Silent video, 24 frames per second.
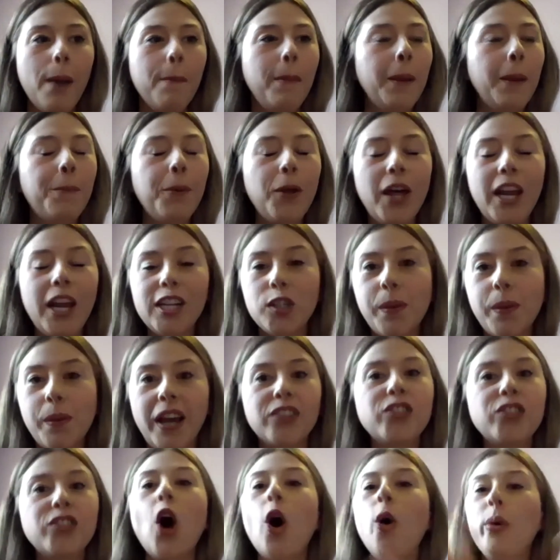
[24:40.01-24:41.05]
people at
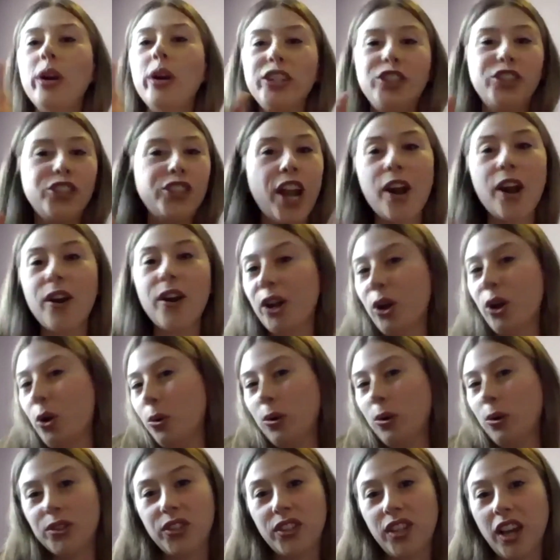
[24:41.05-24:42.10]
SBS always sharing
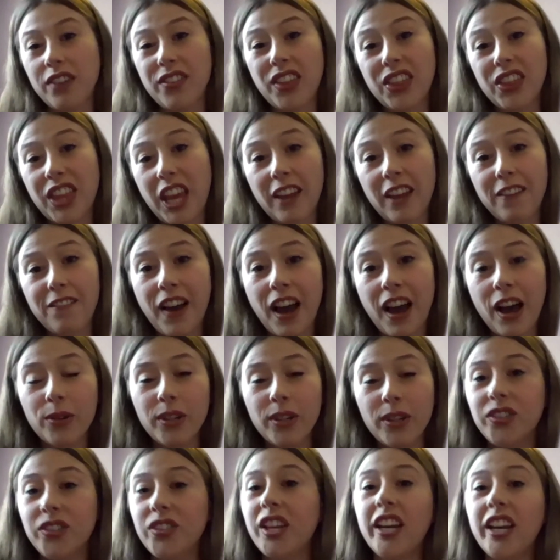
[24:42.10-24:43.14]
cool stuff that they found
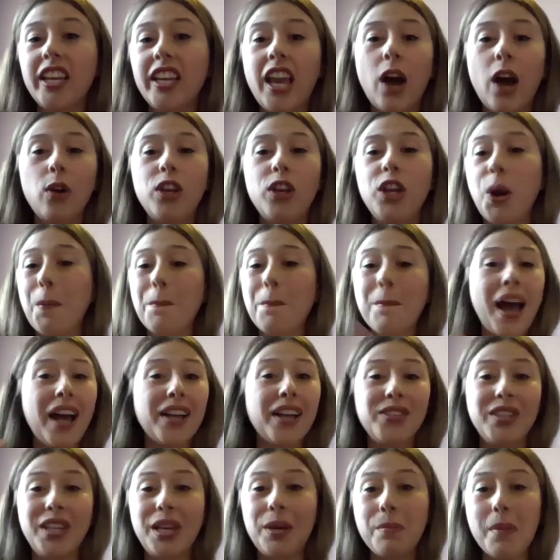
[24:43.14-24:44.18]
and sending out
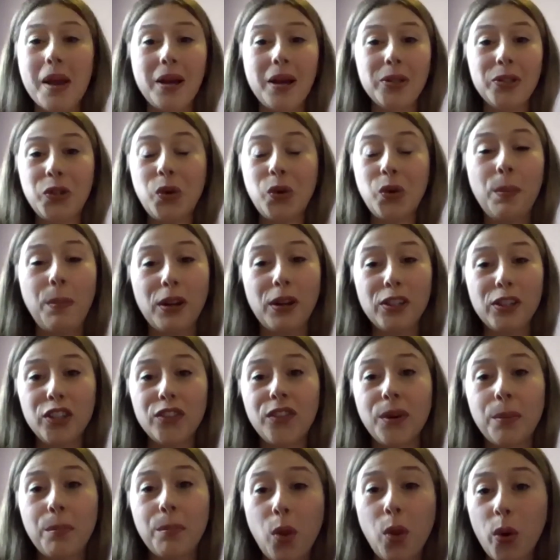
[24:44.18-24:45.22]
mass emails to a bunch
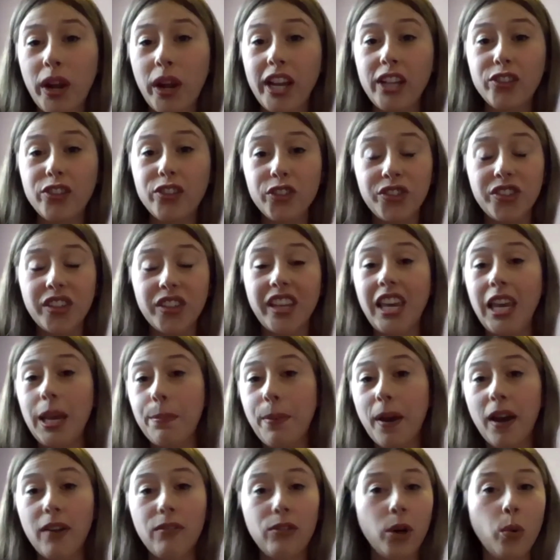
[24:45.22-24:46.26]
of employees just to
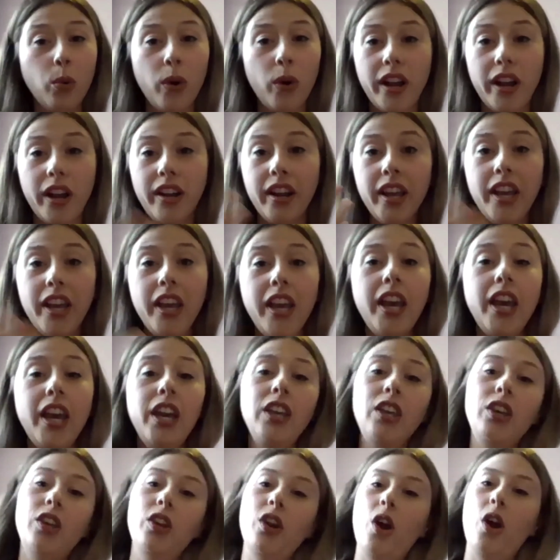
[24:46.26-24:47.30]
keep everyone
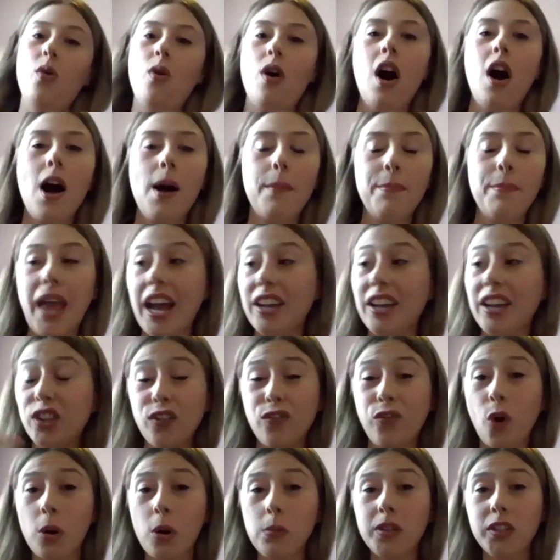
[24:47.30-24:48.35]
as
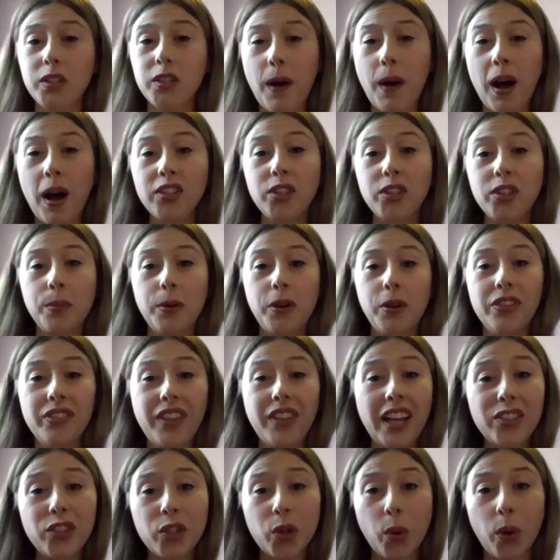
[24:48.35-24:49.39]
informed as possible. And
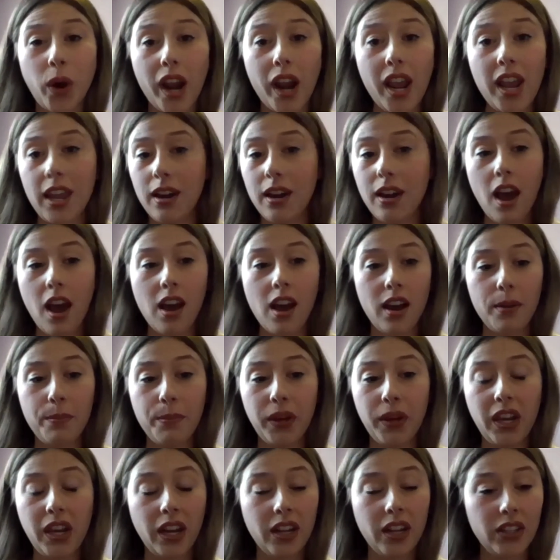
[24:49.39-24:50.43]
that's great
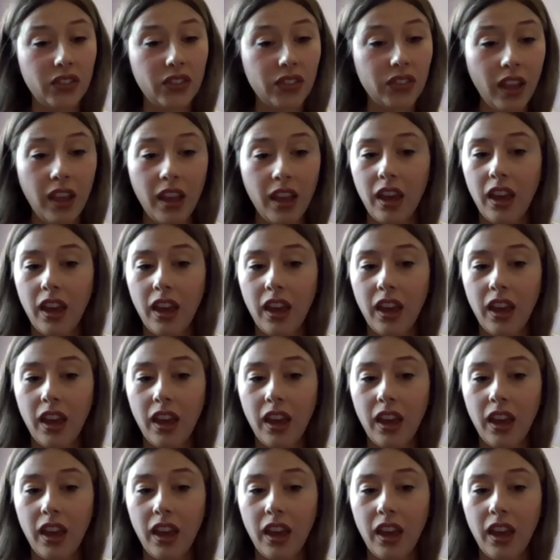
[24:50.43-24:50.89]
because